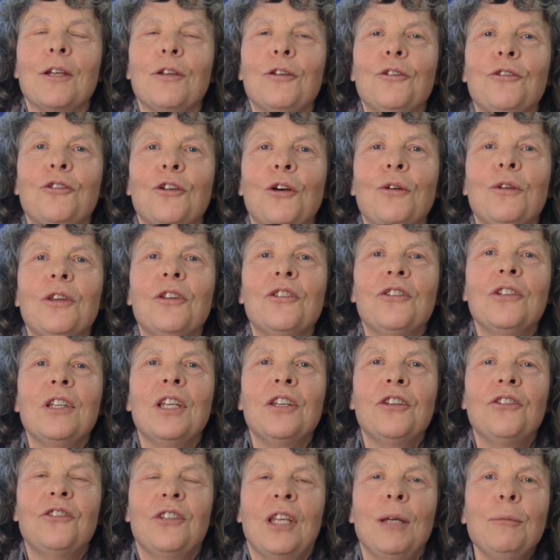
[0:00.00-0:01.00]
So there's an
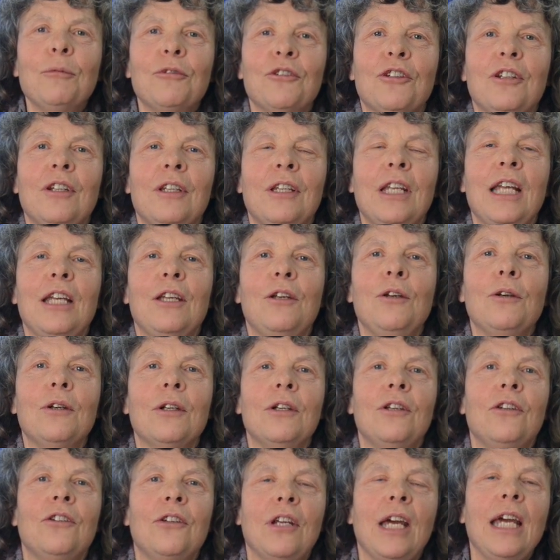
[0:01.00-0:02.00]
assumption that you
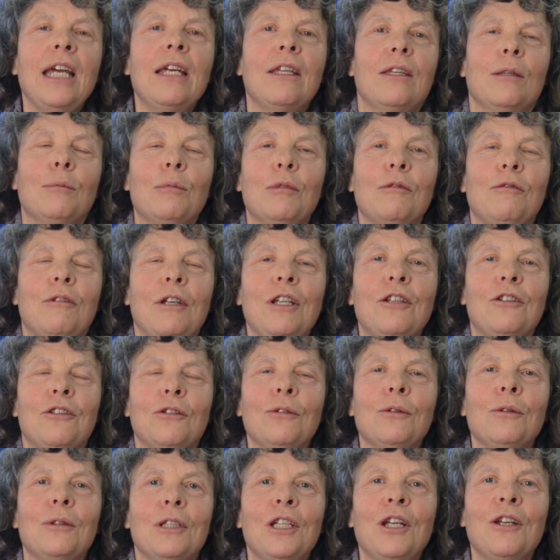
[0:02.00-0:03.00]
can take the
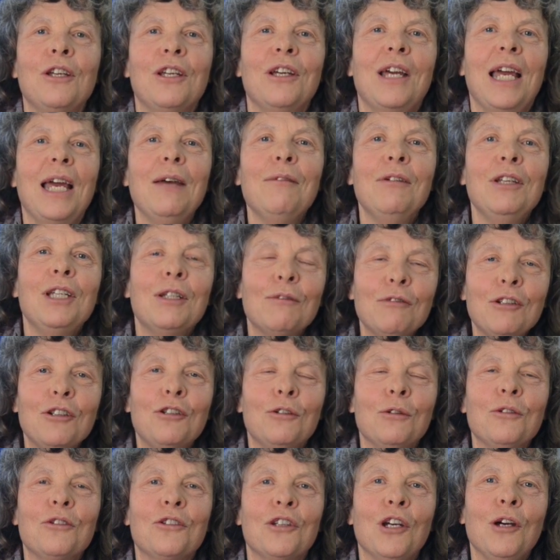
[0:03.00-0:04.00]
professional, you know, have
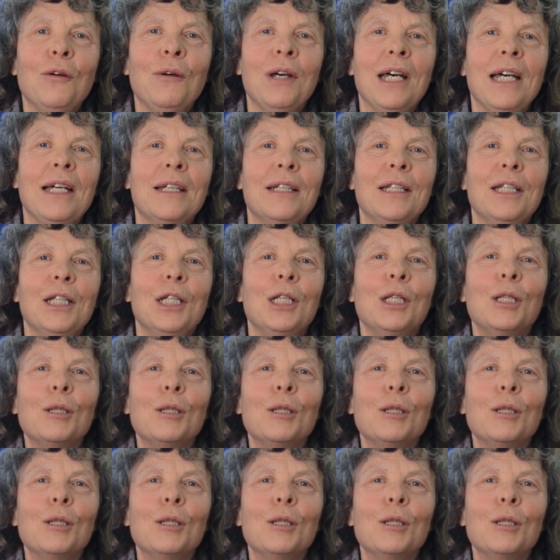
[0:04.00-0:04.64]
individuals go out,